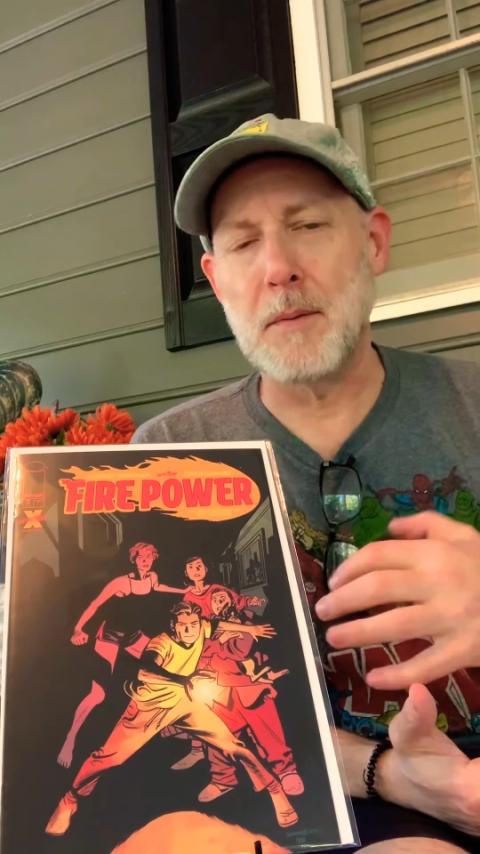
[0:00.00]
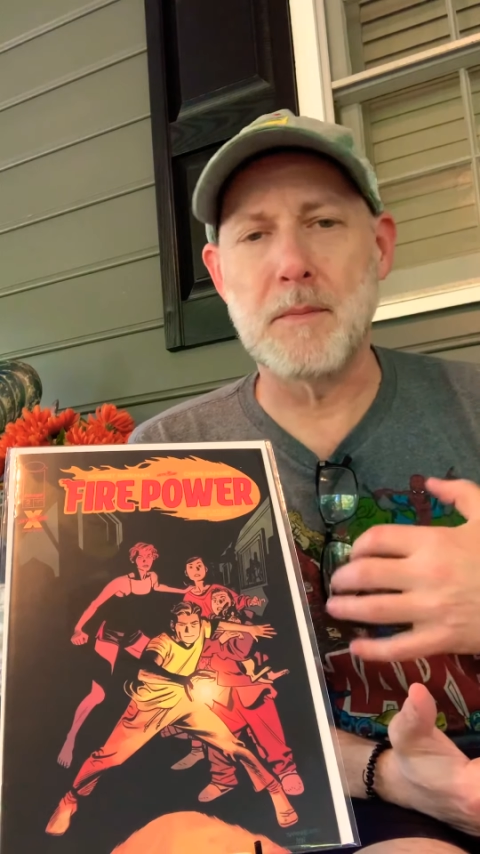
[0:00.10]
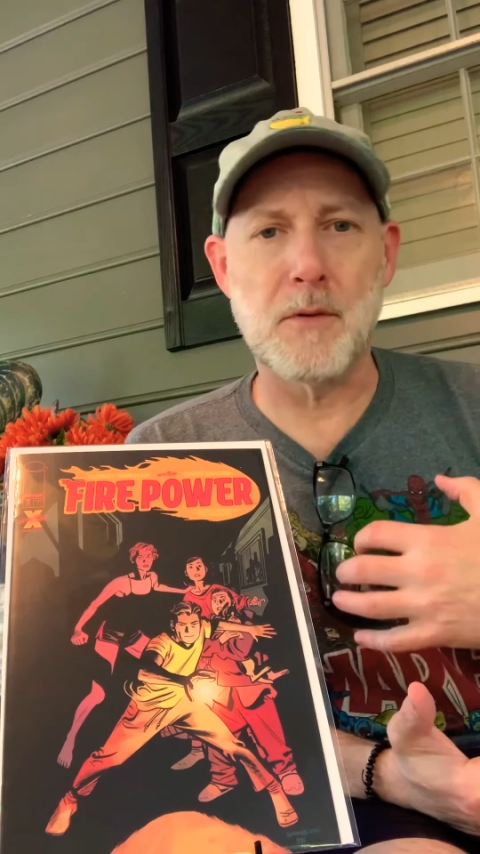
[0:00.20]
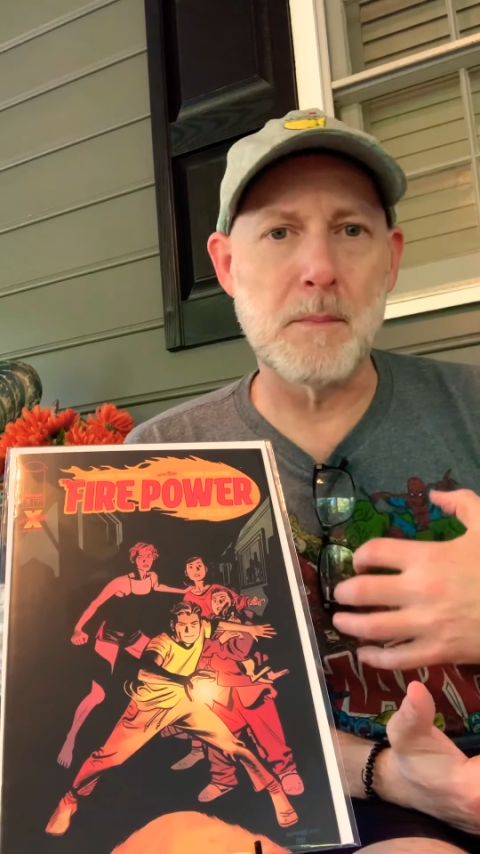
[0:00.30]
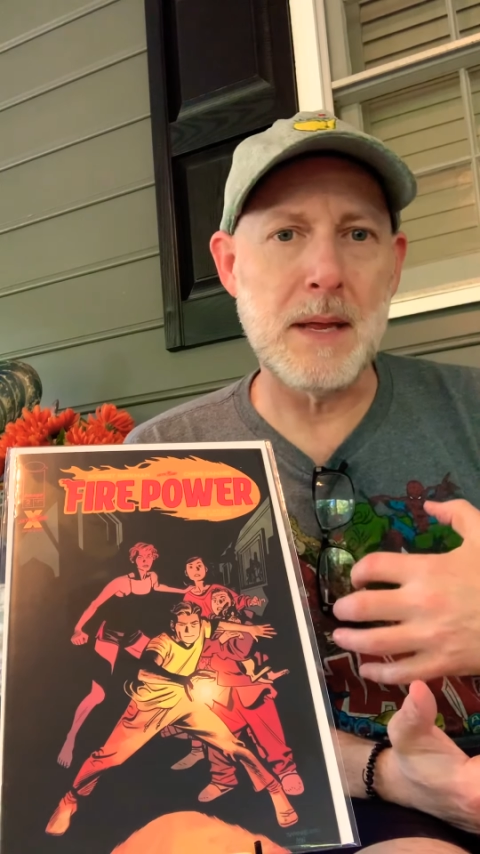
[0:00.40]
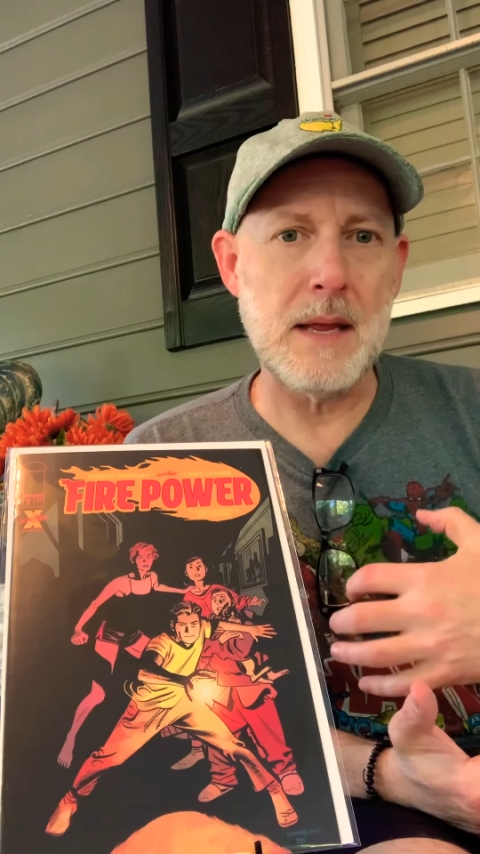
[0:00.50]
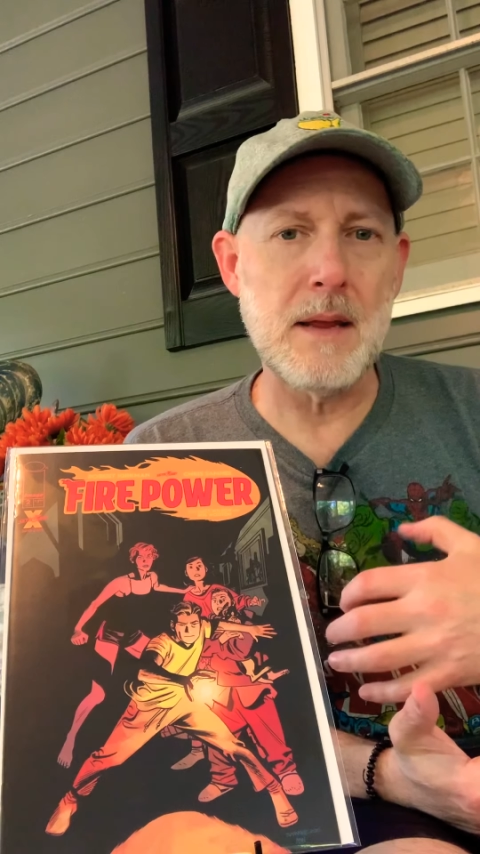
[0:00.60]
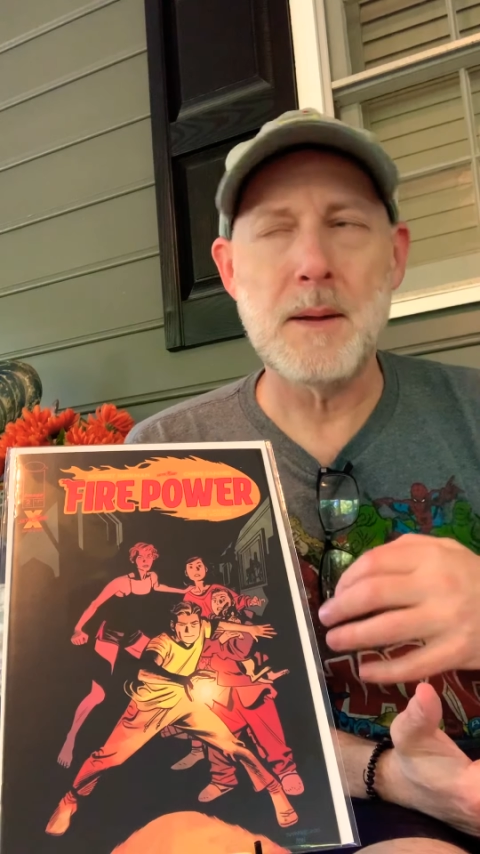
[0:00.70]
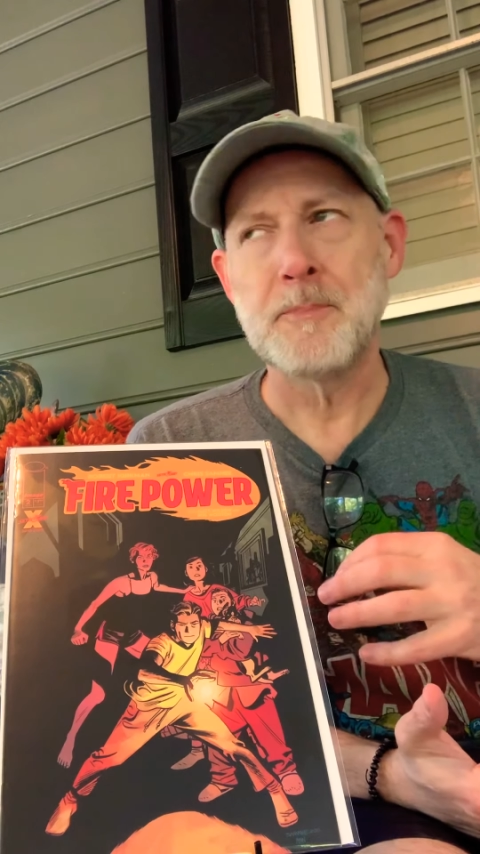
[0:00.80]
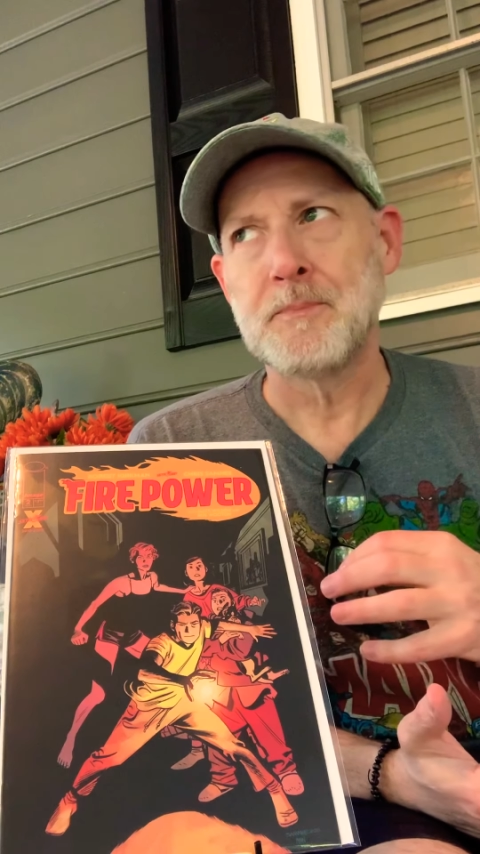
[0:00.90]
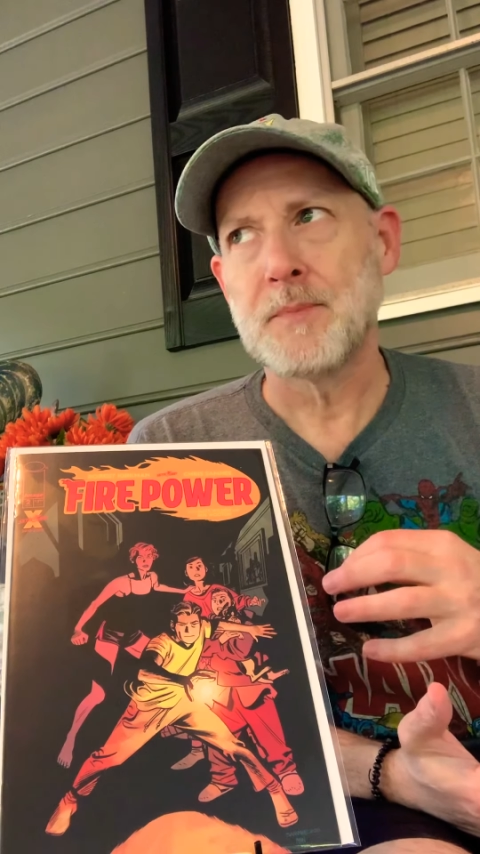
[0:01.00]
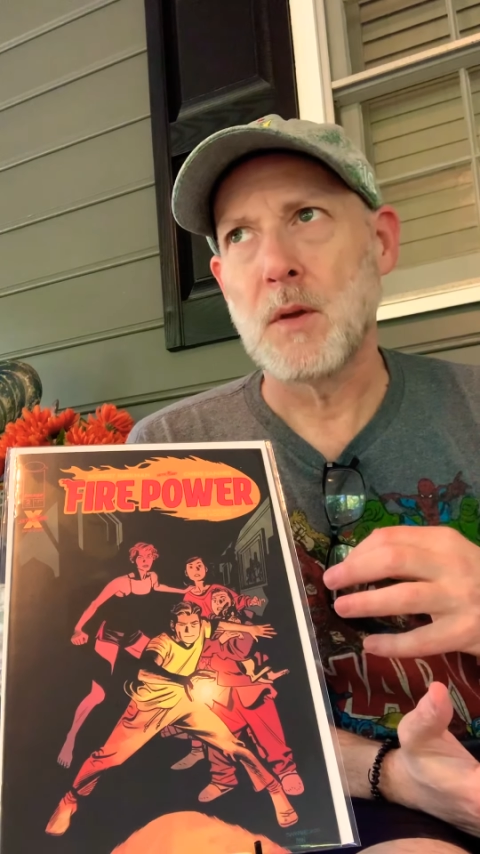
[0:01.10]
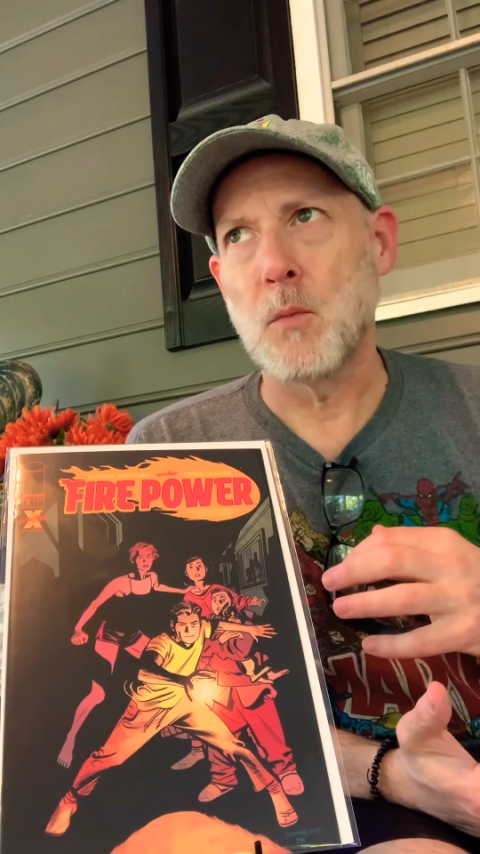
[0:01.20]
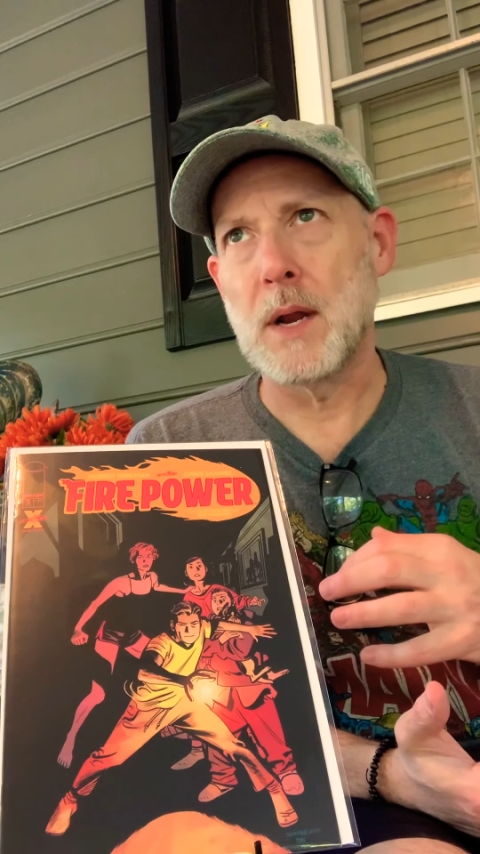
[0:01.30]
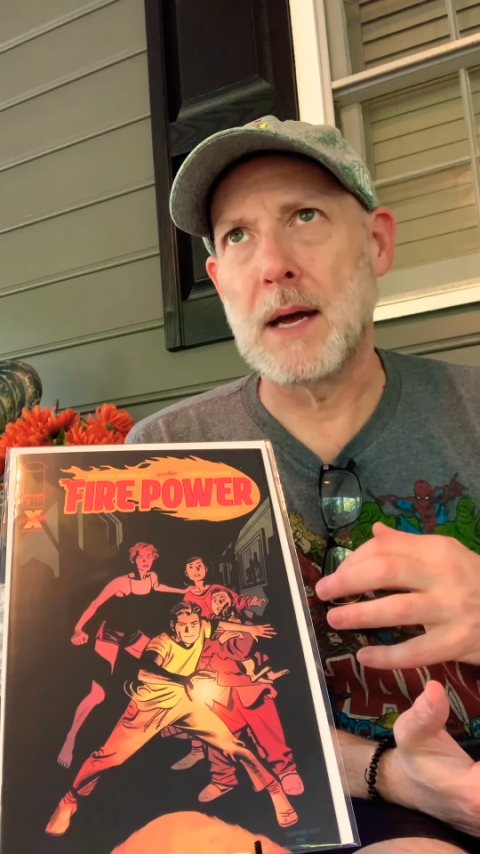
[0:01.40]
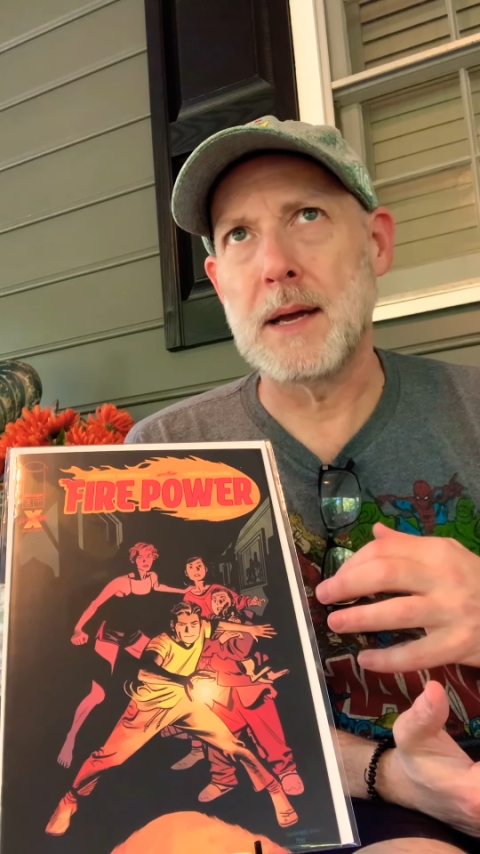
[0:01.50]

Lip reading: for me, when